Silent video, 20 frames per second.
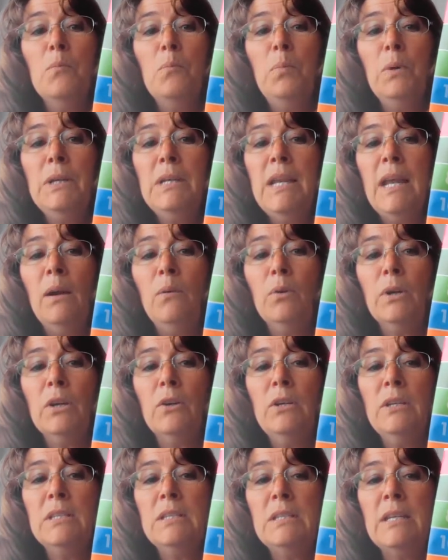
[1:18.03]
But now we're
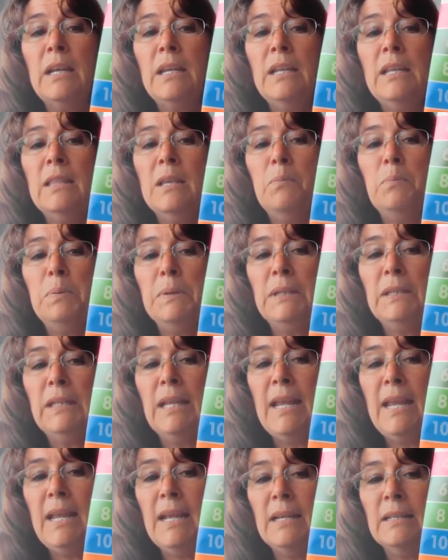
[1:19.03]
going to study the
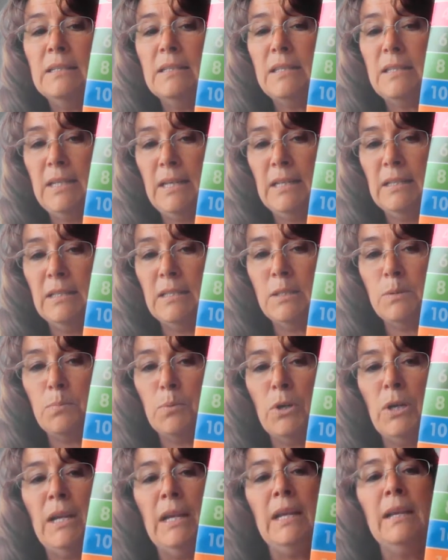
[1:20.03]
plants in
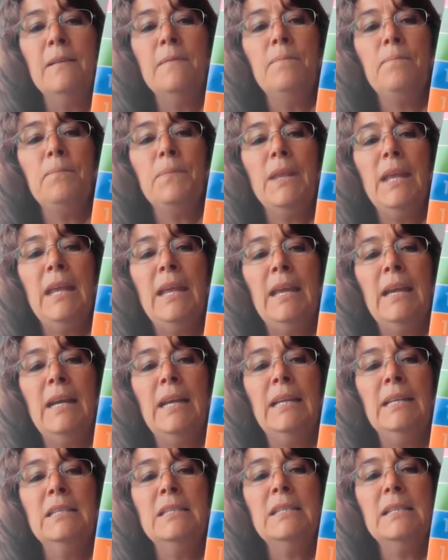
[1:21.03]
spring
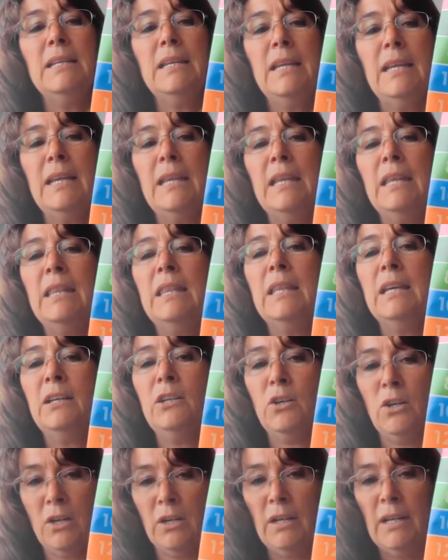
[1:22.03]
and in the
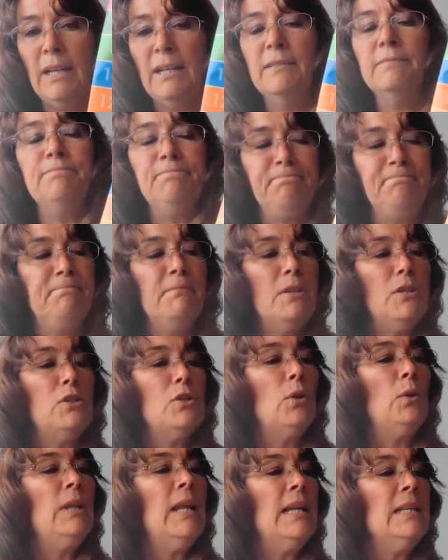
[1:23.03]
garden.
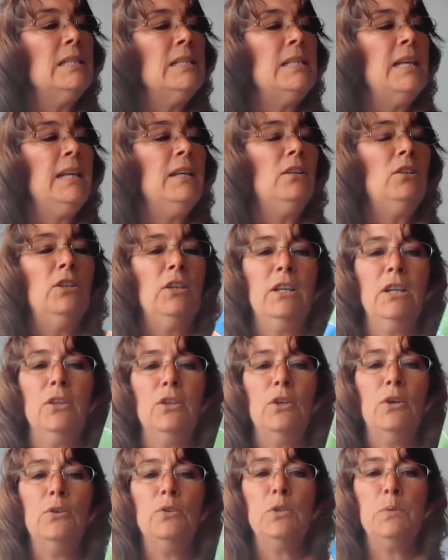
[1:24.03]
So let's take a look
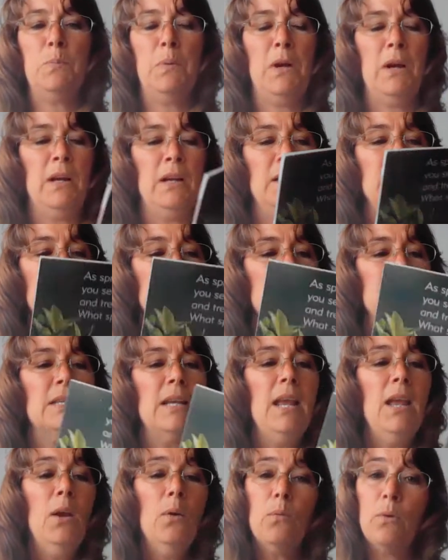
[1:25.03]
at those parts.
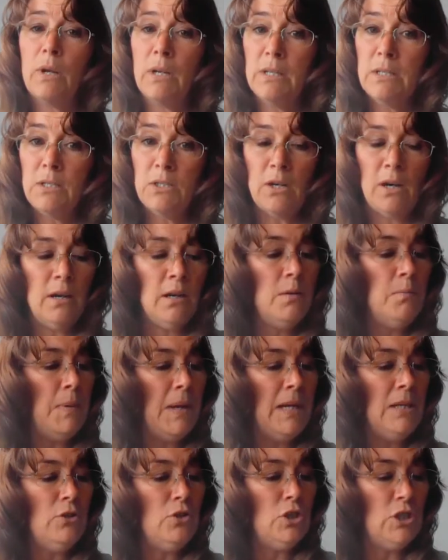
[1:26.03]
We're going to start on
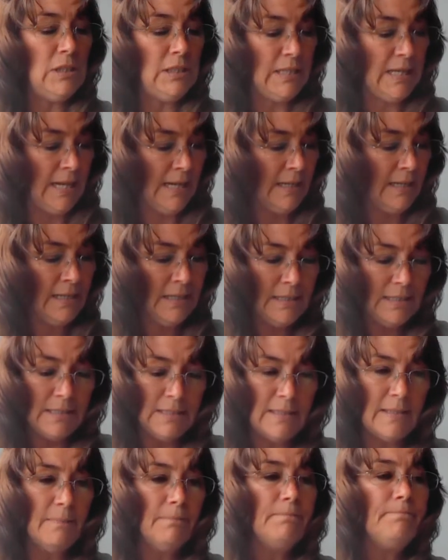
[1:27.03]
page
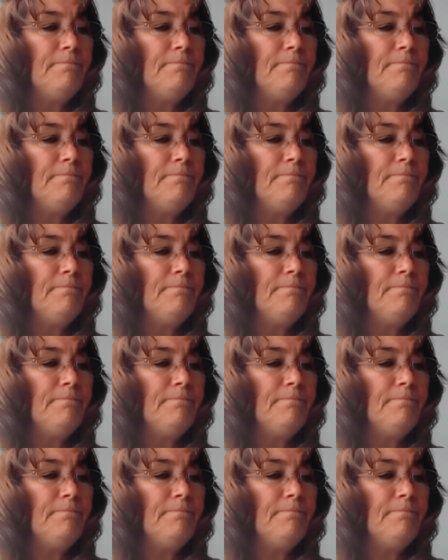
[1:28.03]
6.